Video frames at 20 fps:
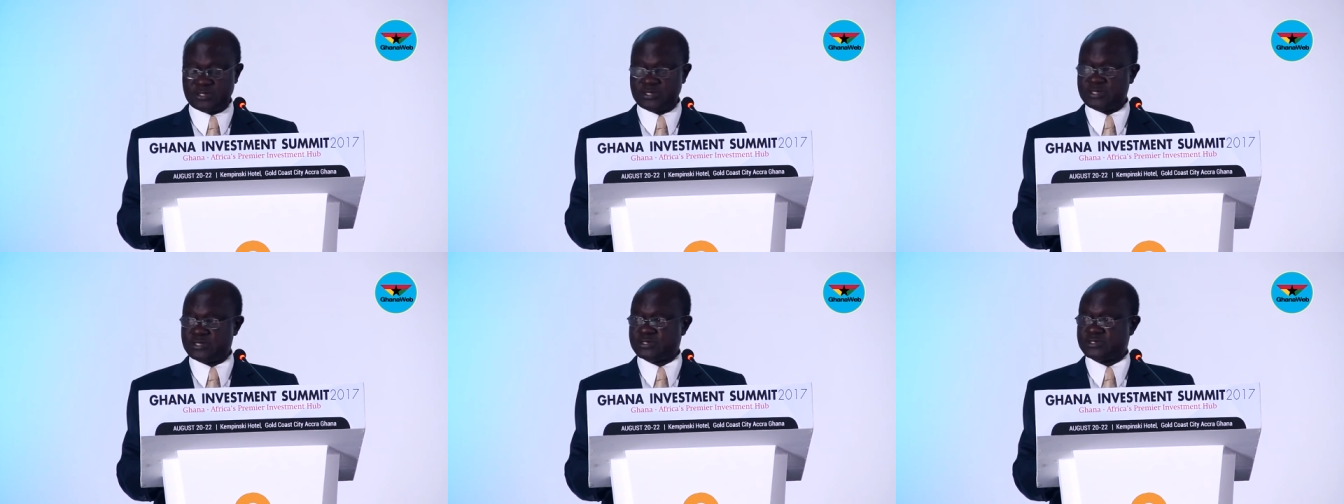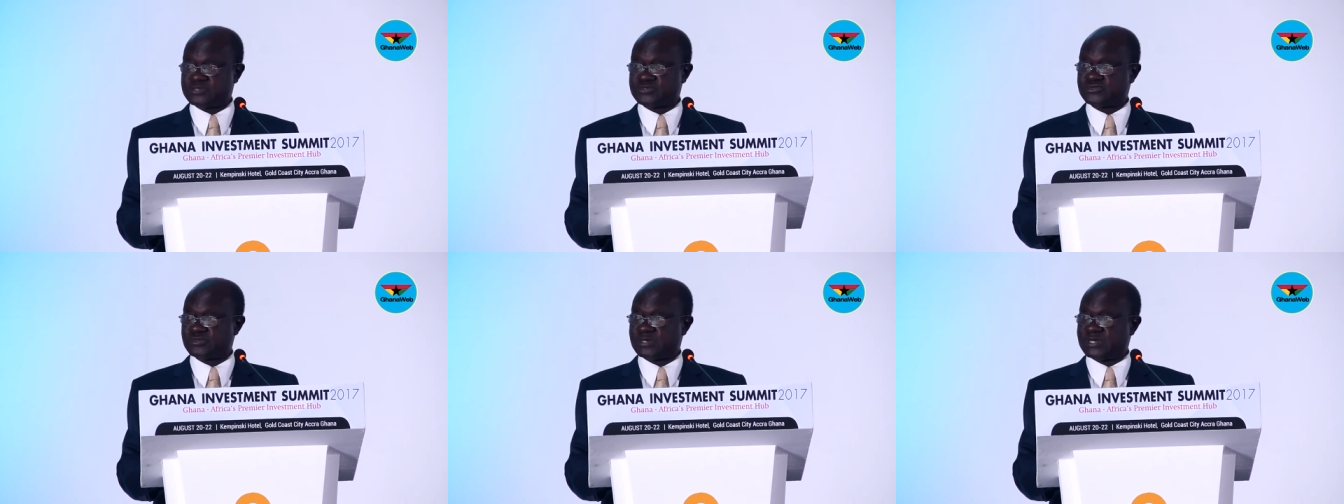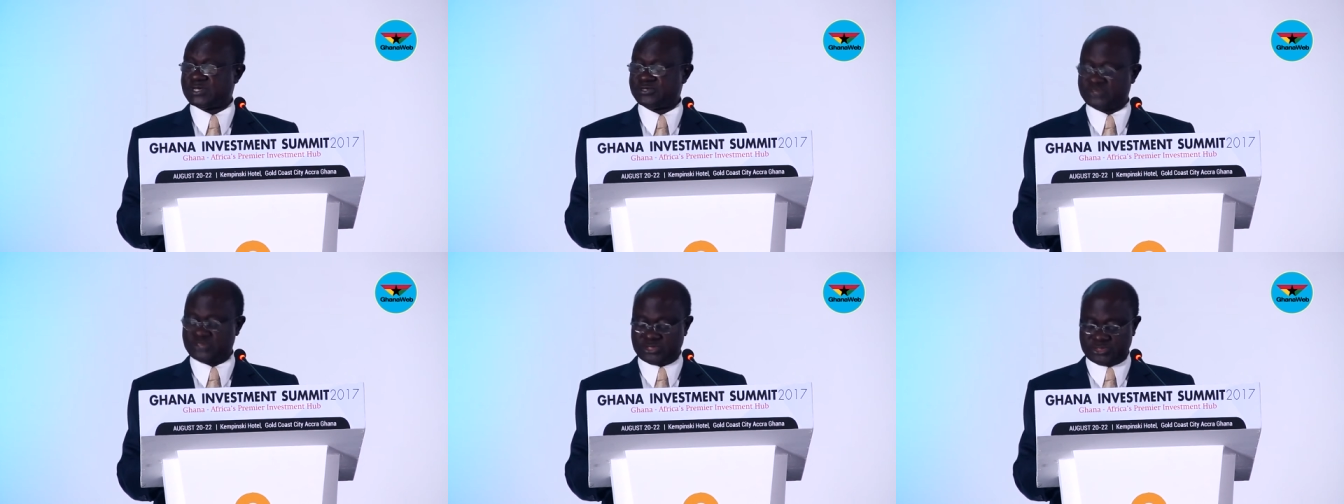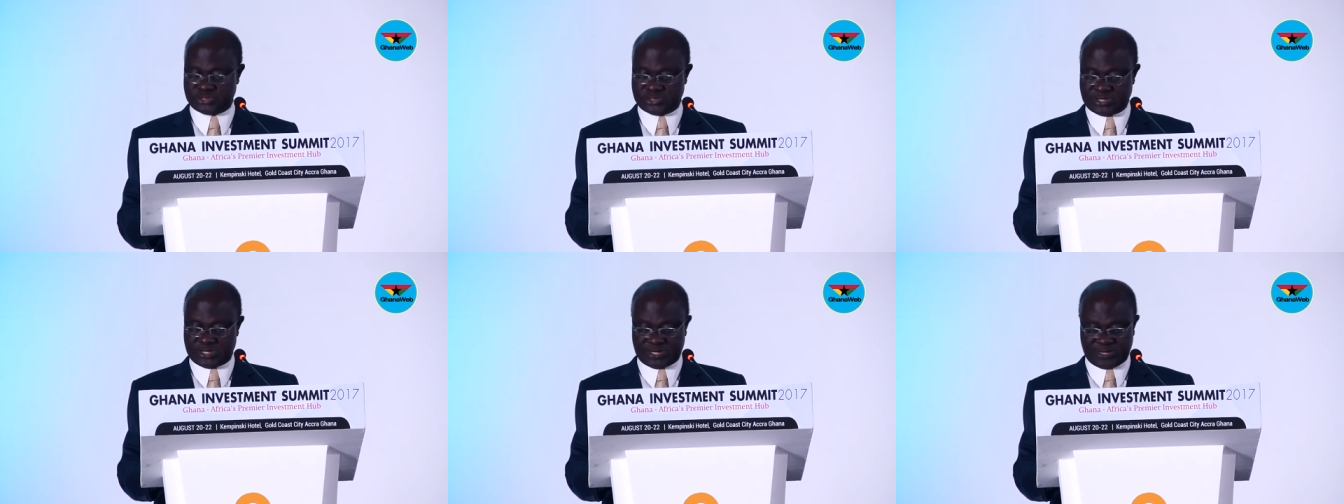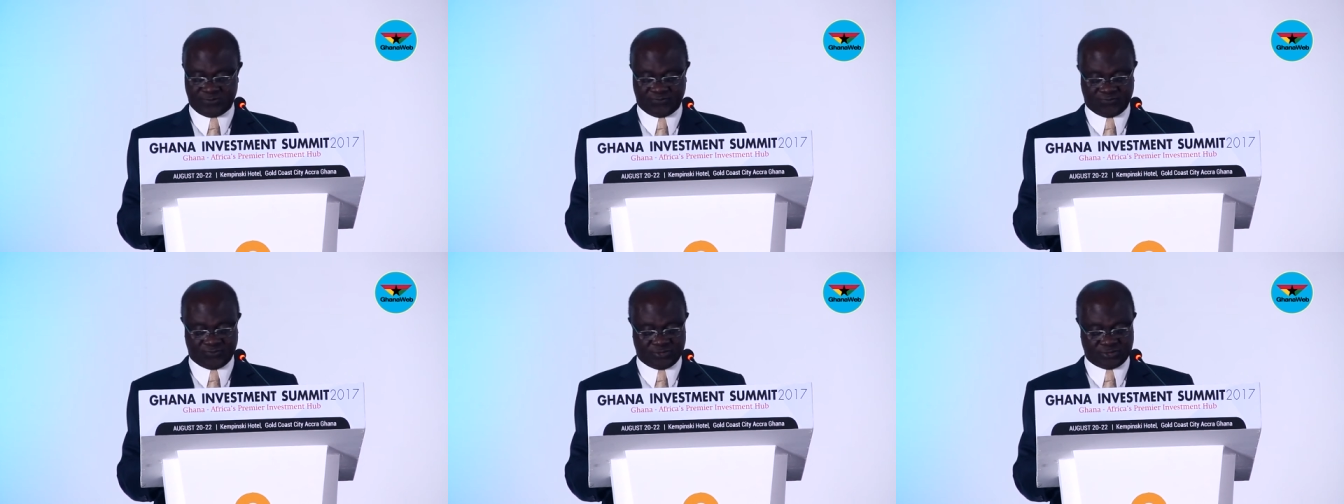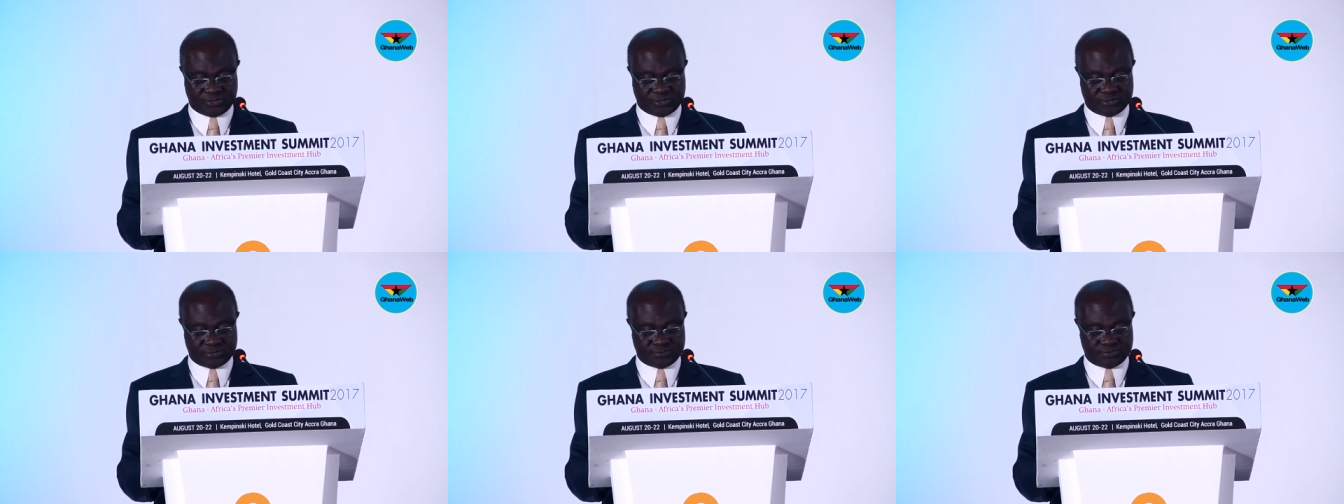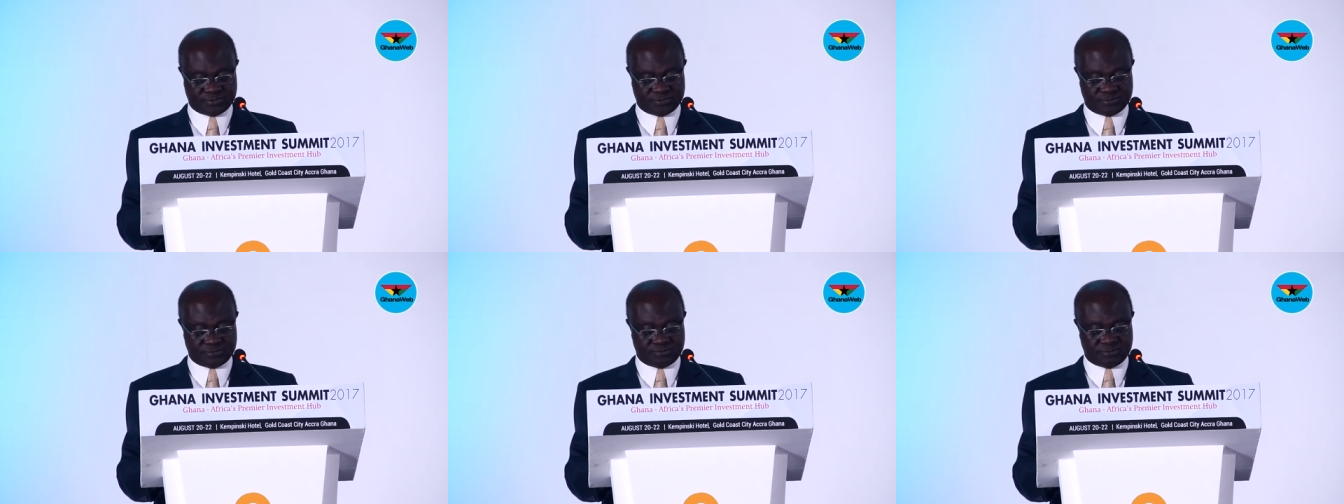industrialization effort
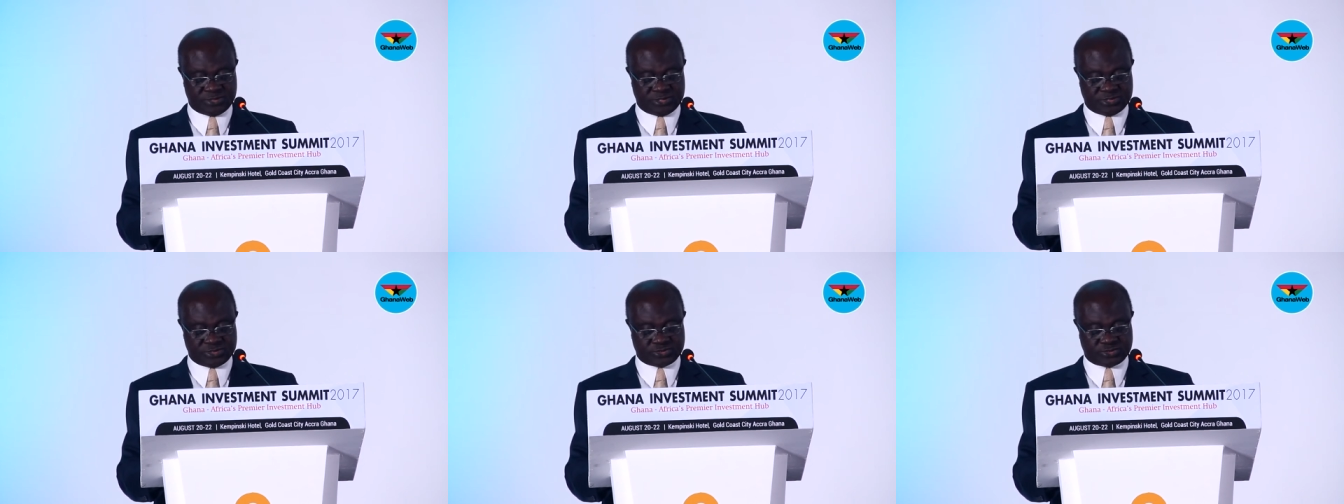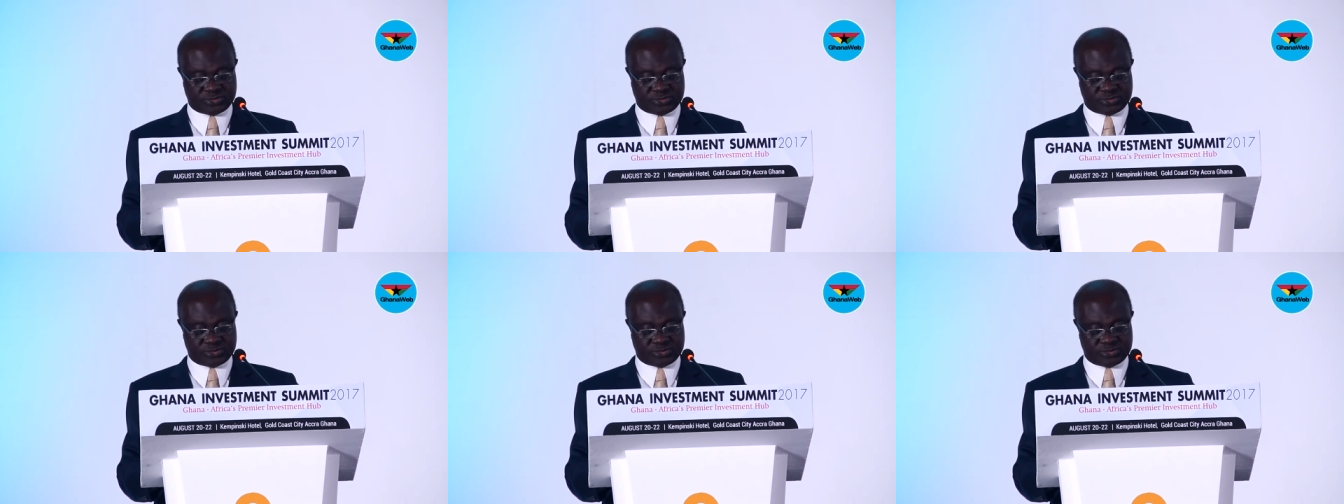based